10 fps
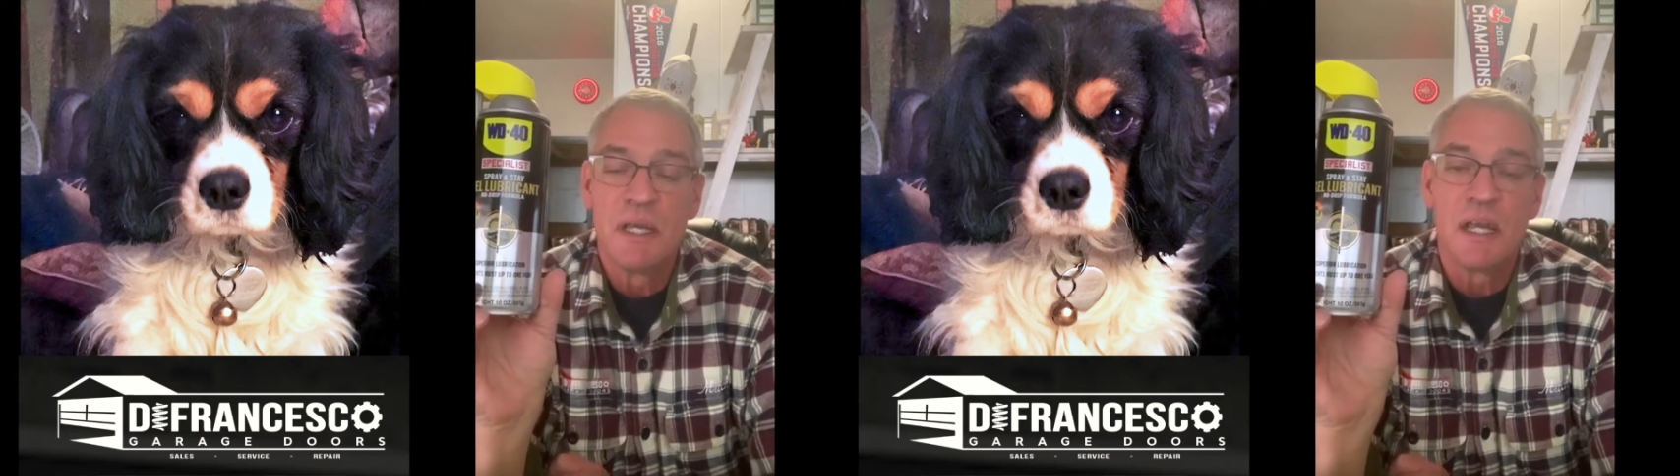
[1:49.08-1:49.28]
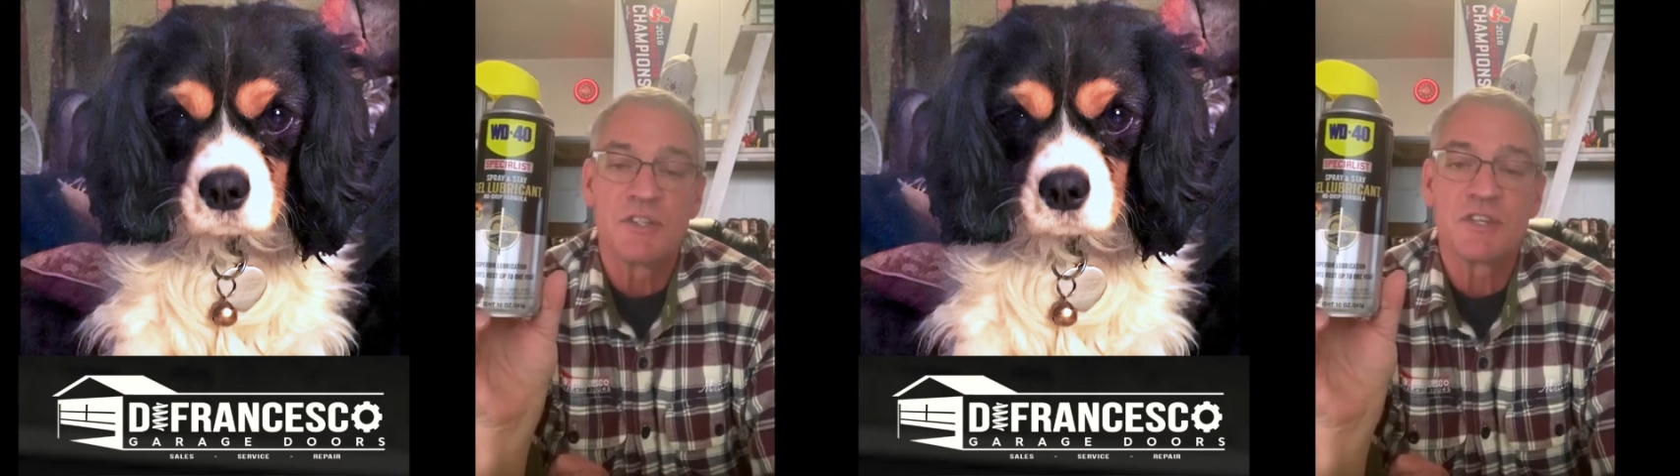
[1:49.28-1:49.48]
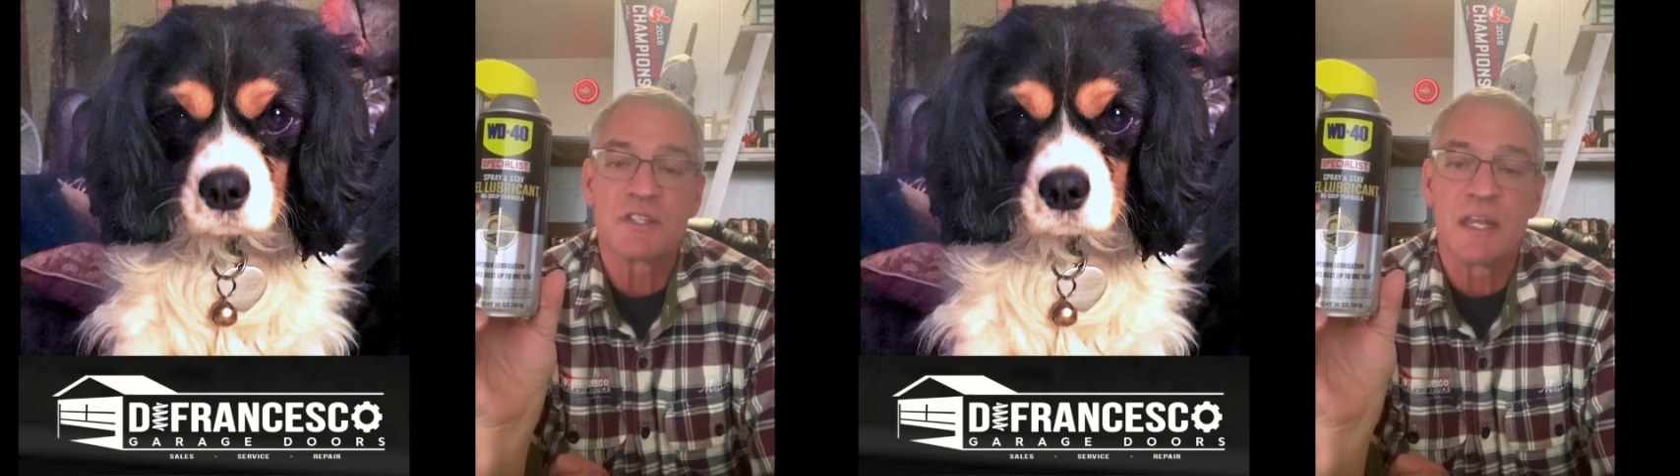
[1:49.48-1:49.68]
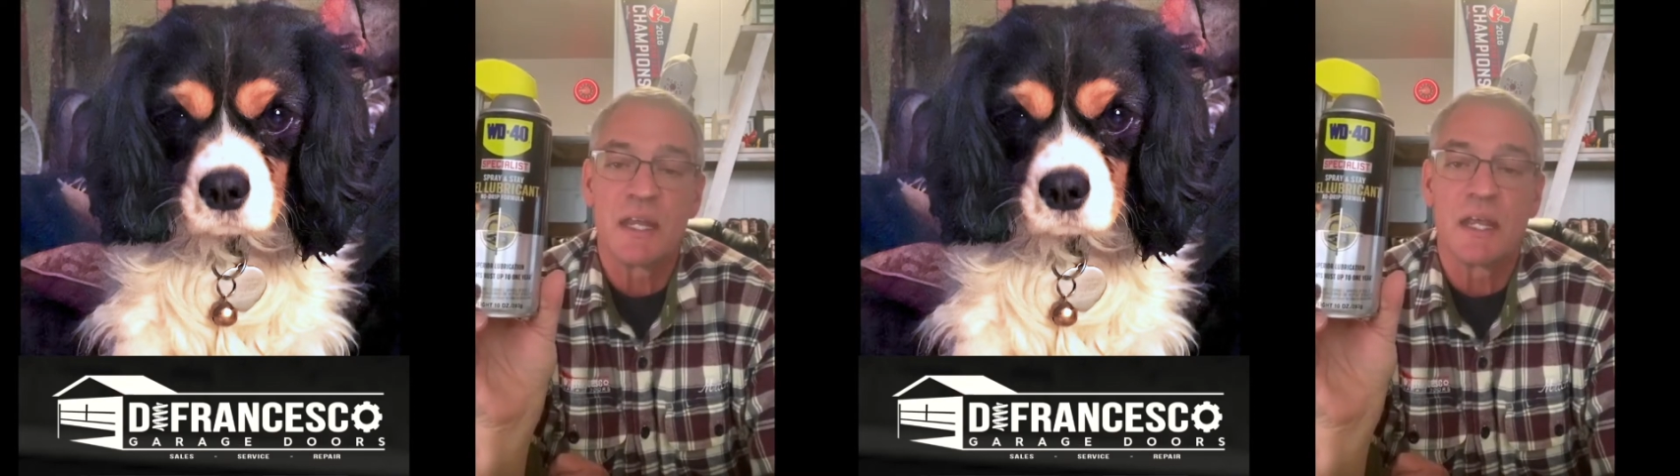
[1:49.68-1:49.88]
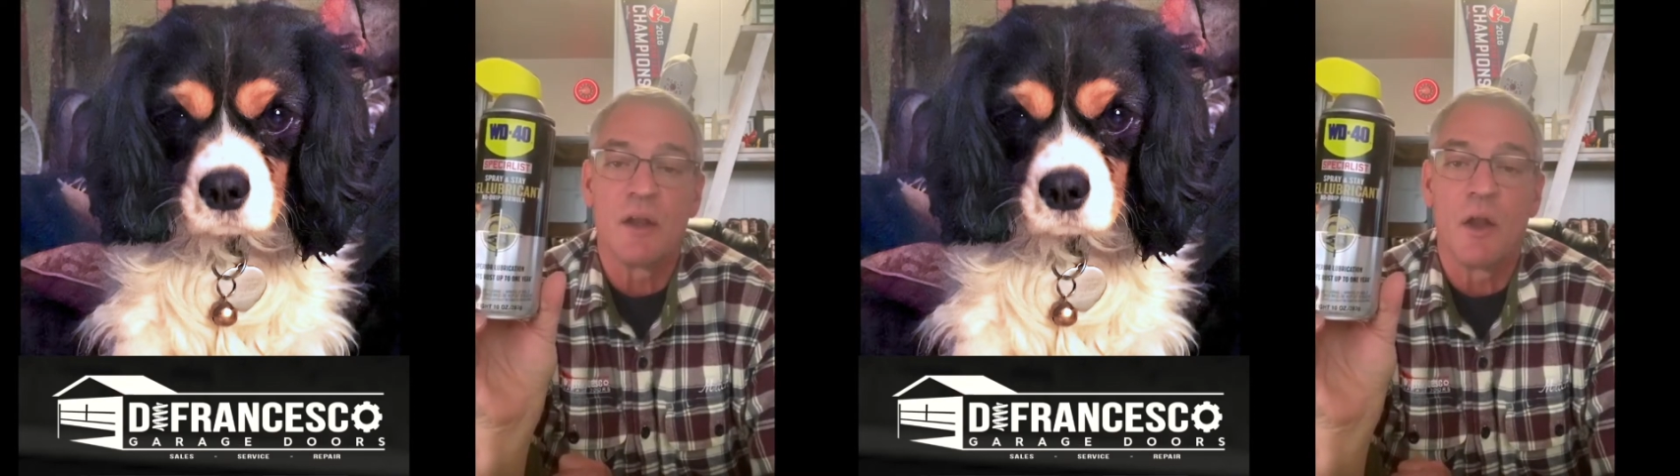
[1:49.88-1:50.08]
It's just
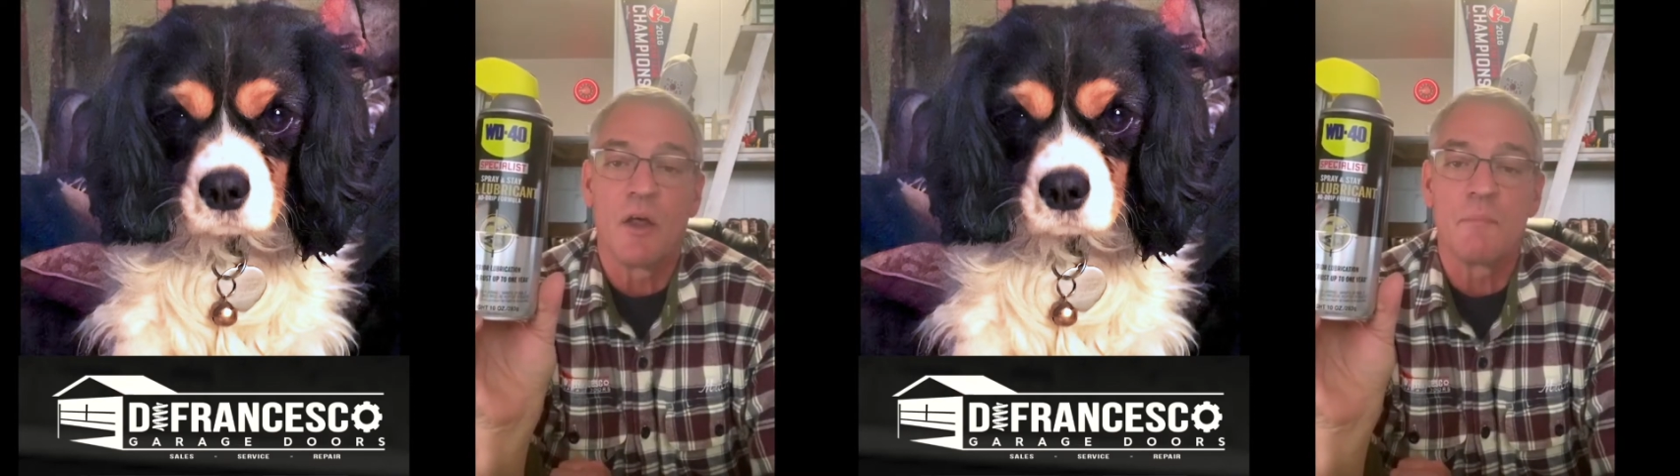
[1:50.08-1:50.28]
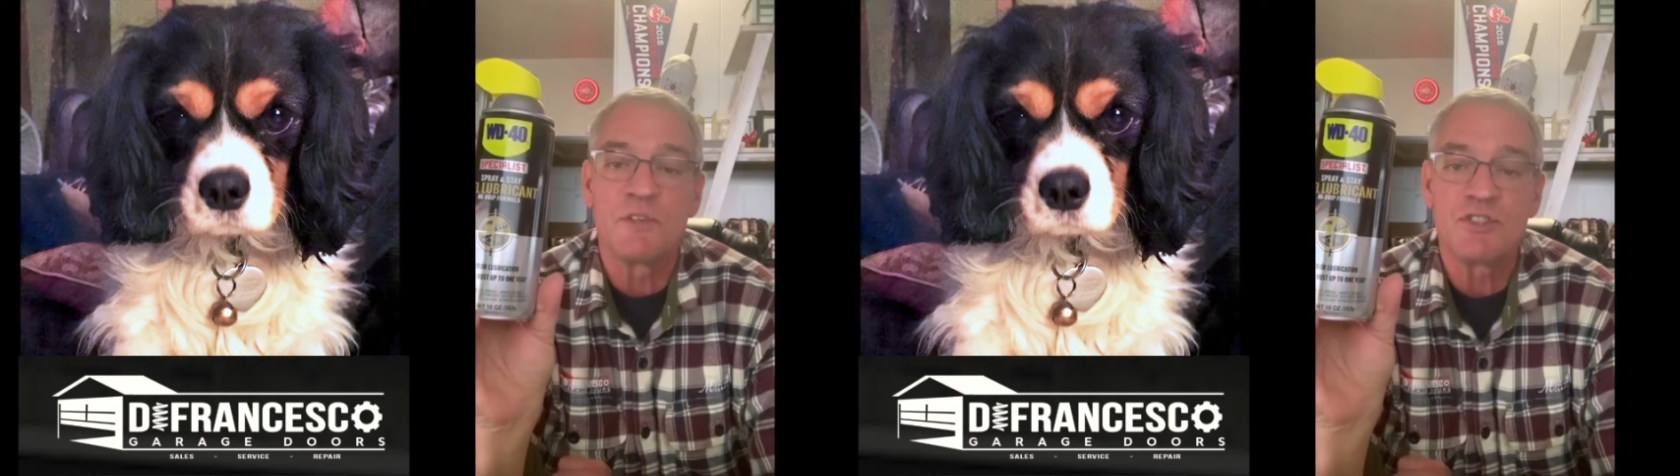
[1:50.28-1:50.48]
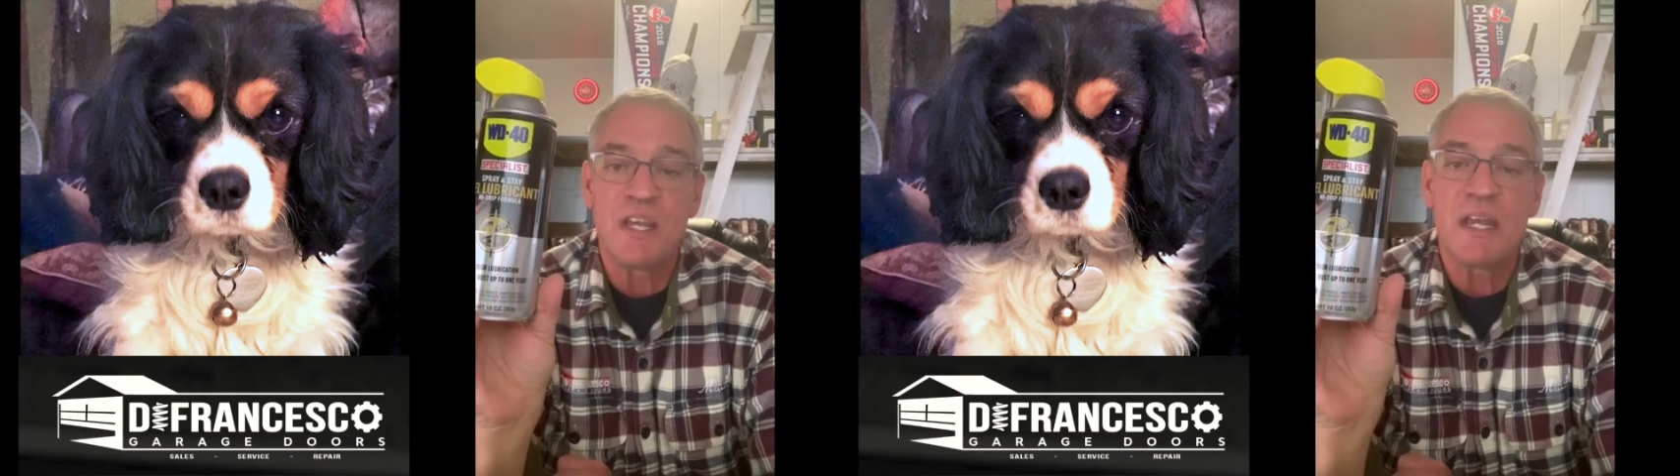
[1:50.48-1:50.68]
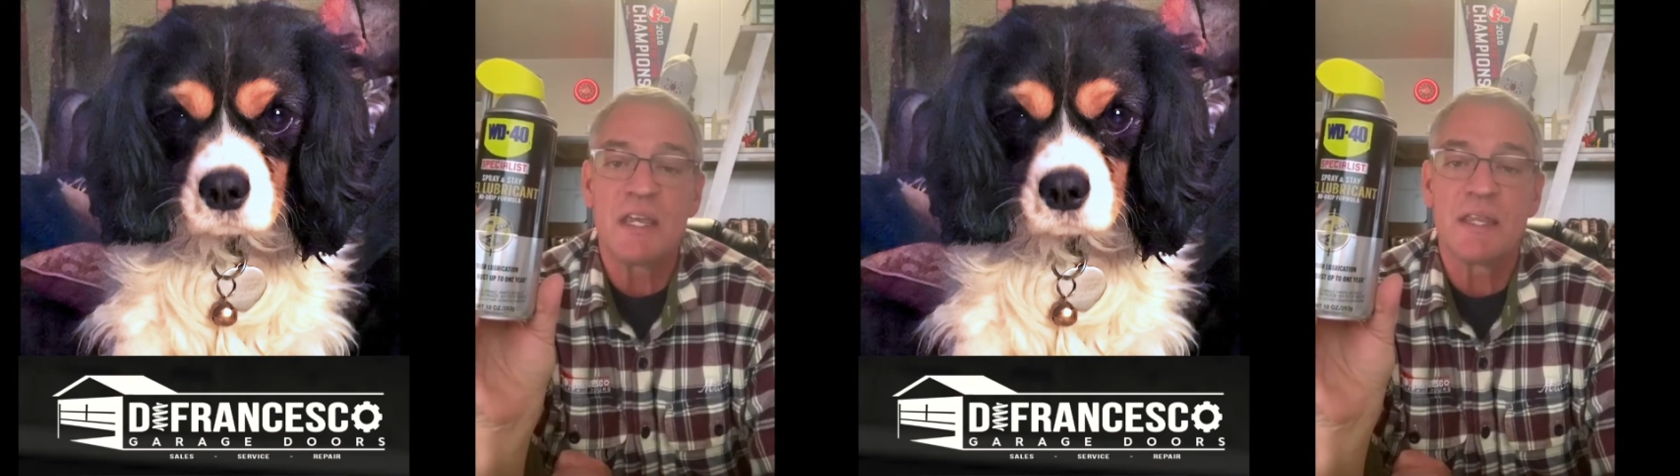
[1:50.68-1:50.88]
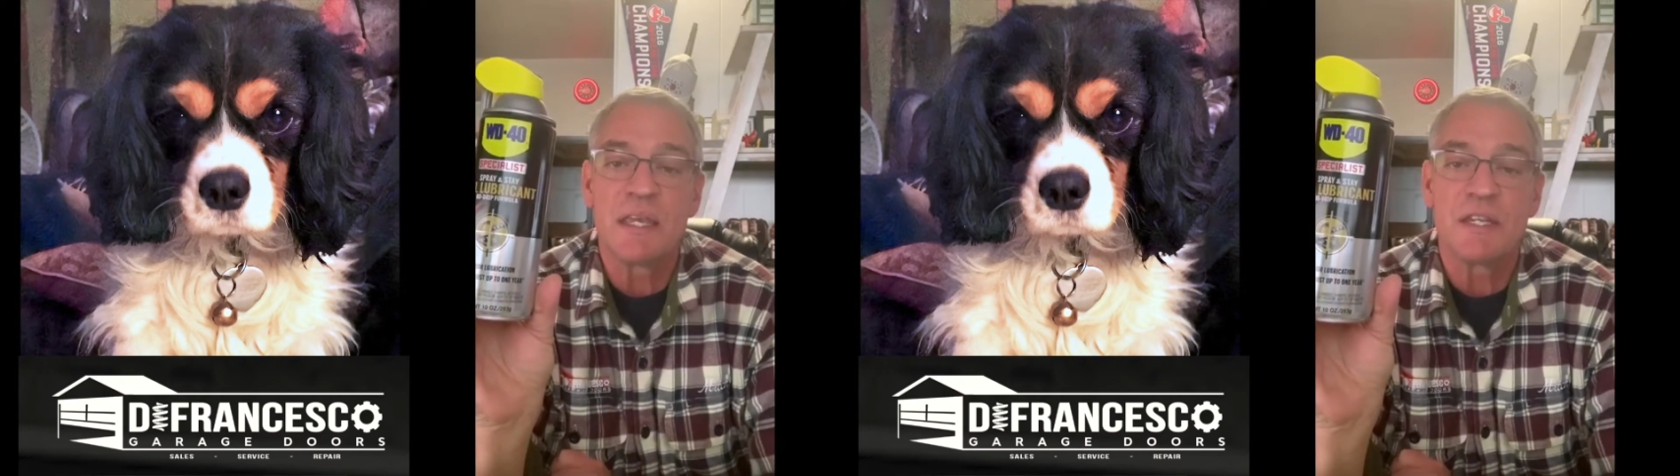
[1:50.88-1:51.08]
getting in all the
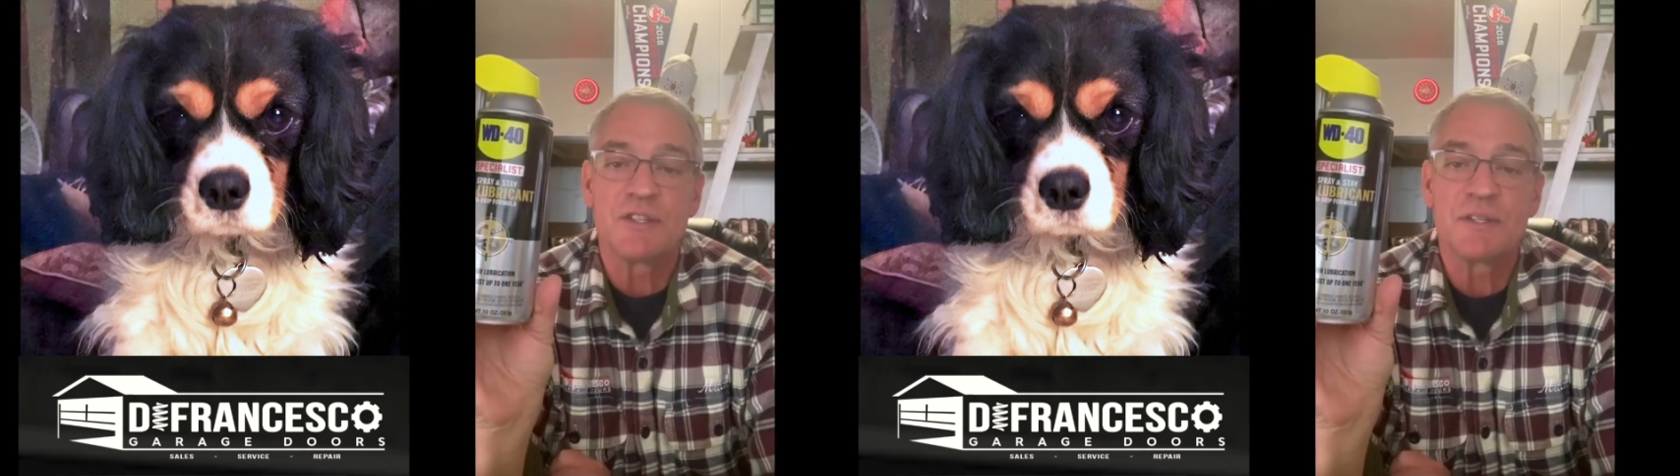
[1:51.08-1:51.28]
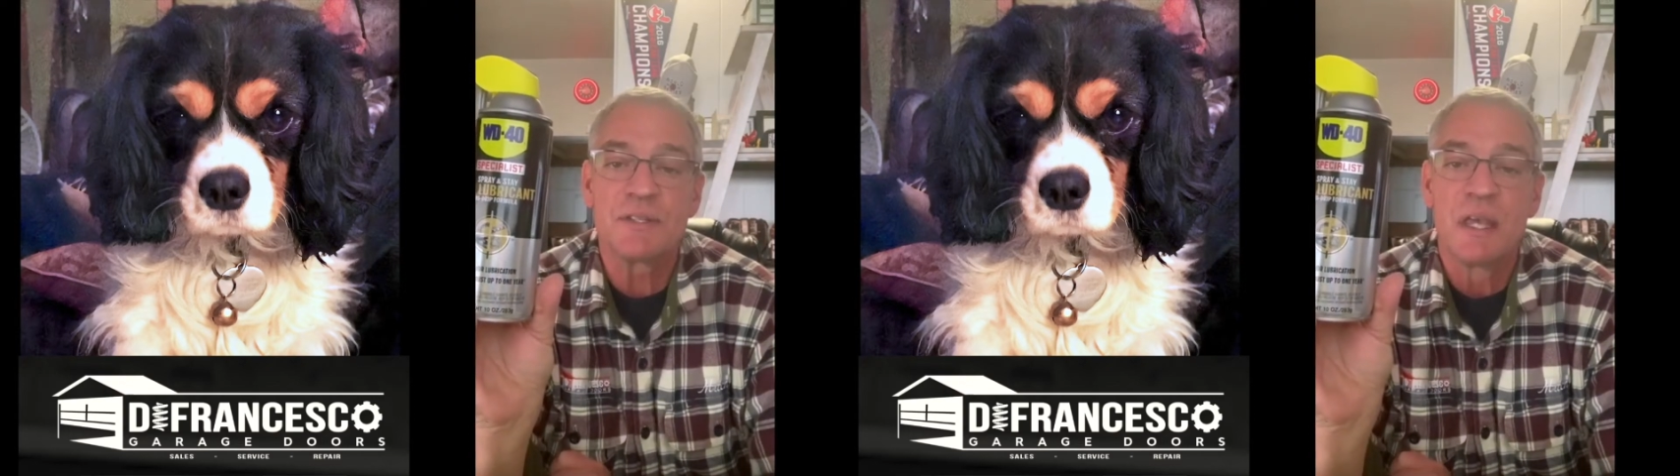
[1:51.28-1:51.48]
machining of the hinges